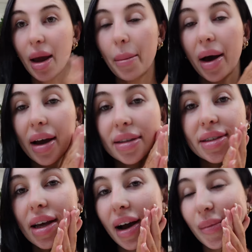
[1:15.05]
But
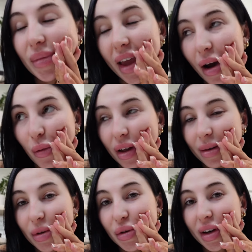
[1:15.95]
yeah,
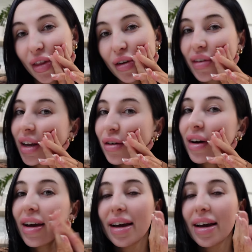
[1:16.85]
welcome to another video.